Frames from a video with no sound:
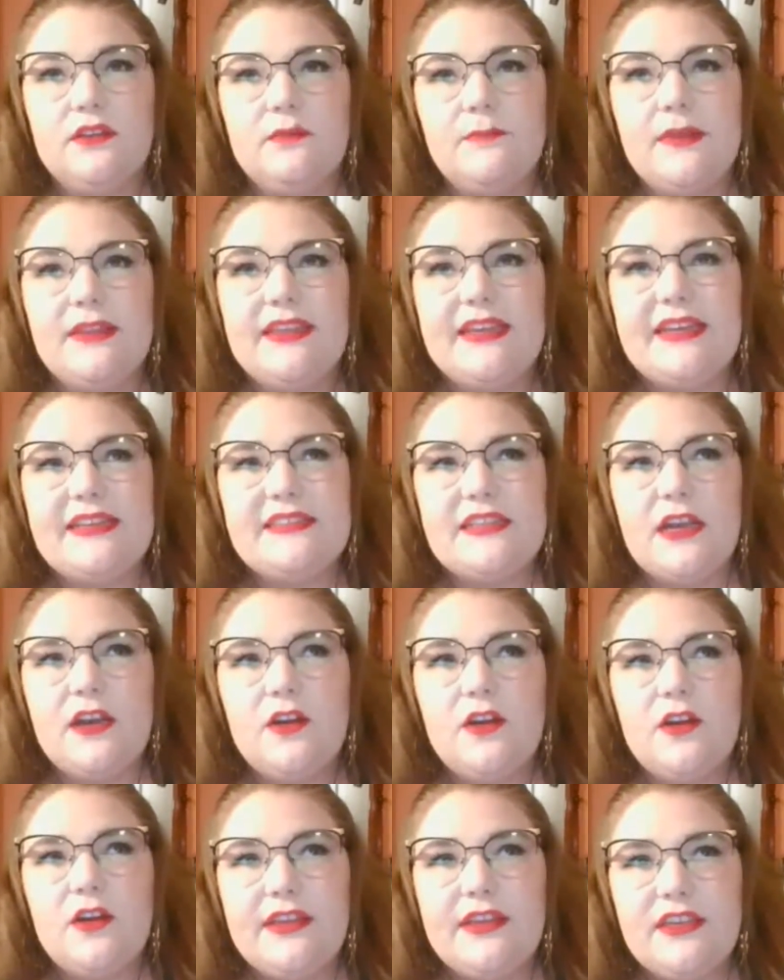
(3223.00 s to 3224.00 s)
but
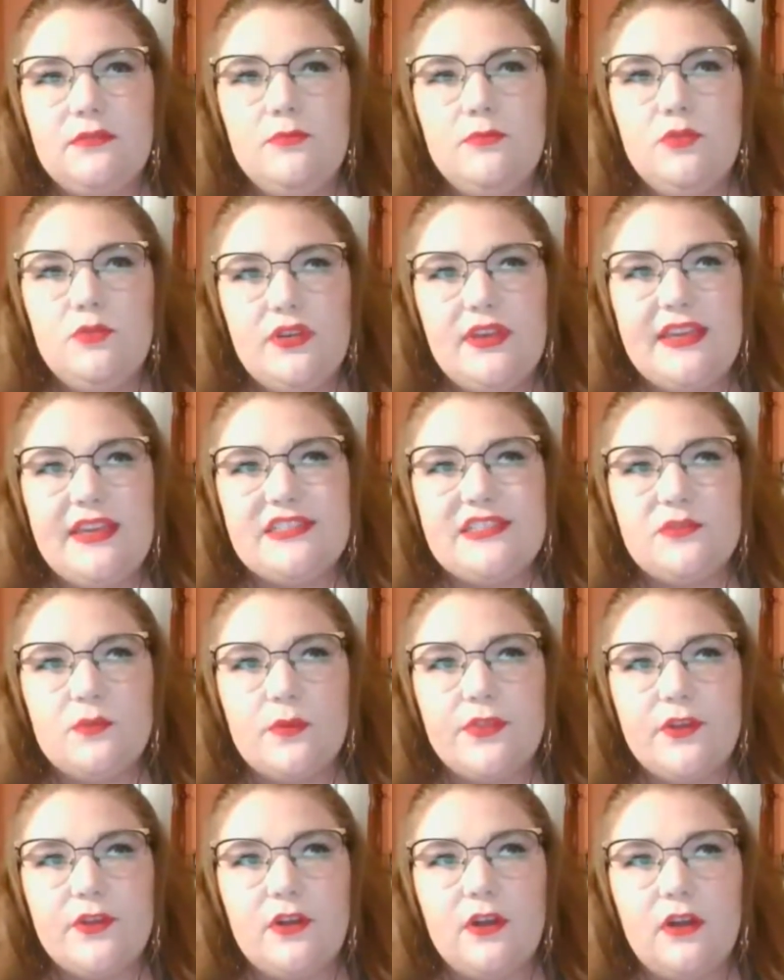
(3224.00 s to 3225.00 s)
Daryl communicates
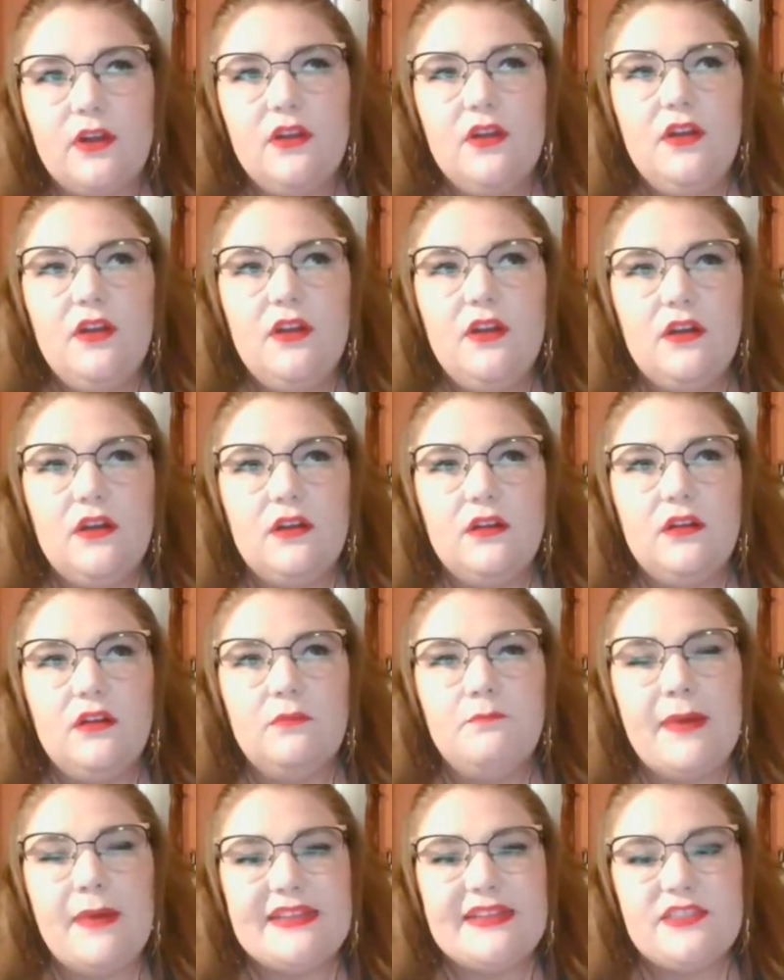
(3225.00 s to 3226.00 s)
with her
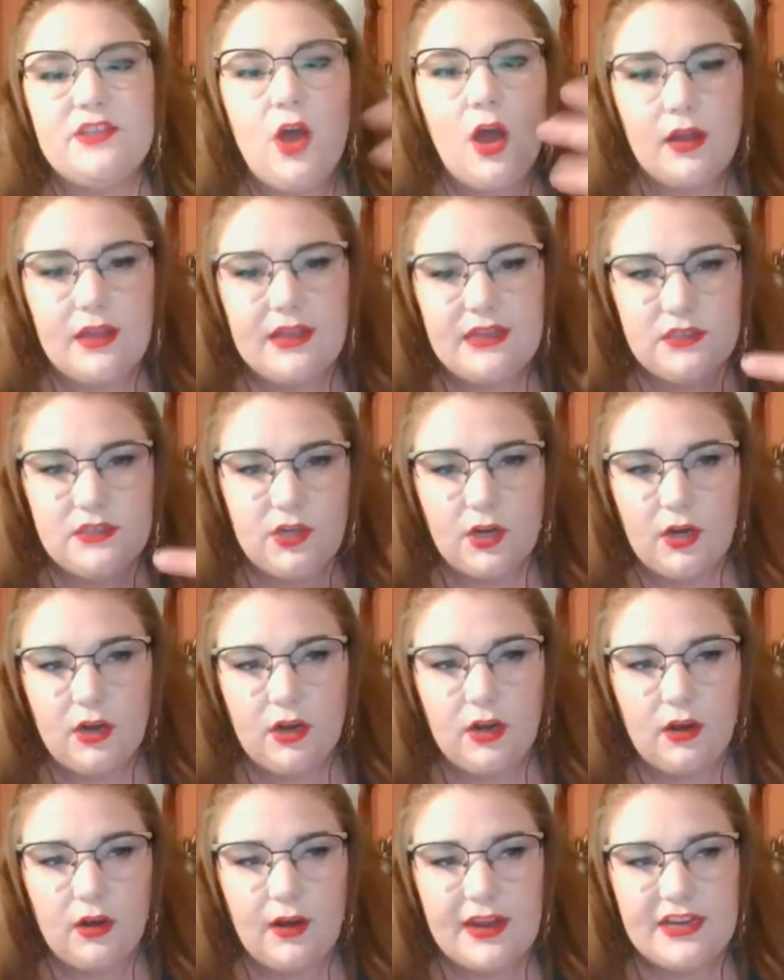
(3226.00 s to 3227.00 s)
by talking to
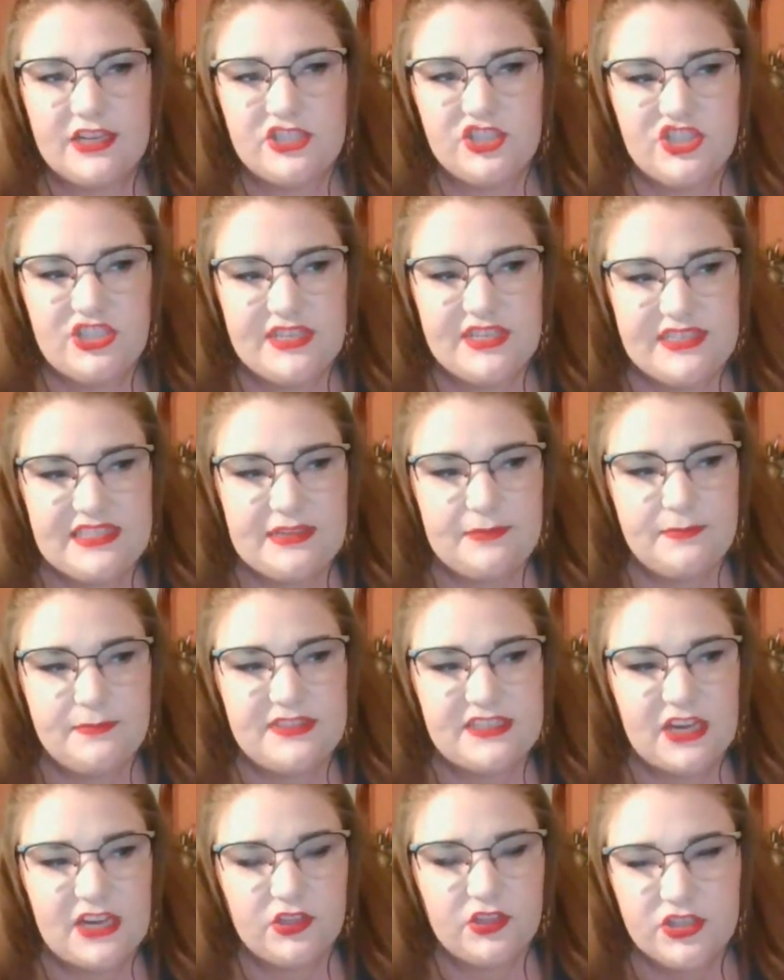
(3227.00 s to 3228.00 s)
her, and she
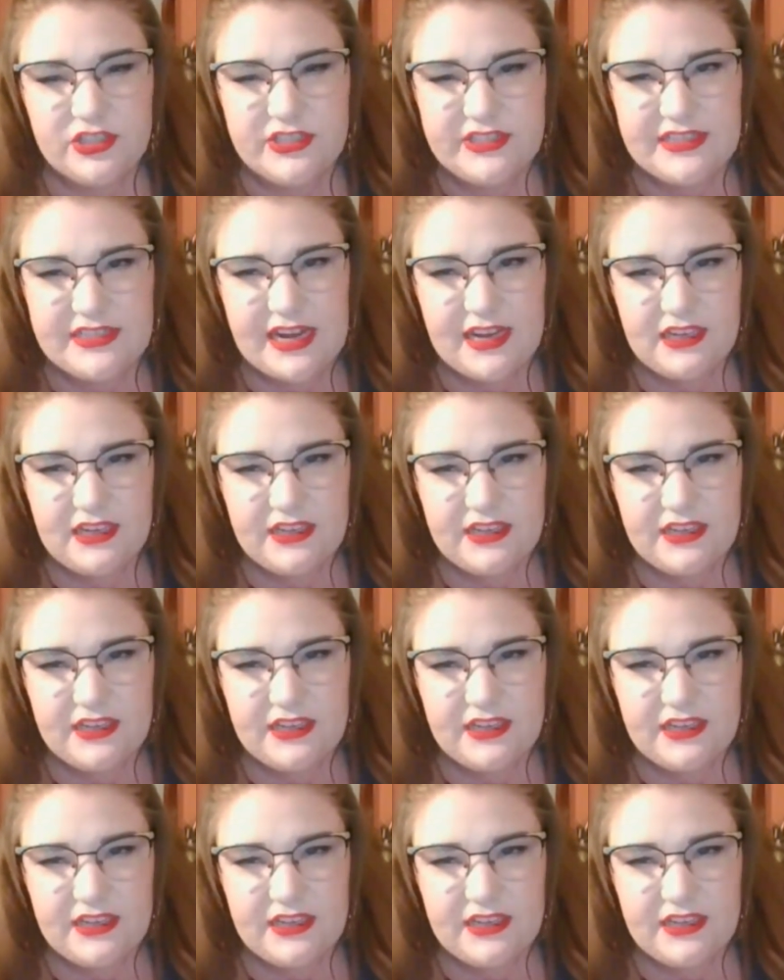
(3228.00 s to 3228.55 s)
seems to understand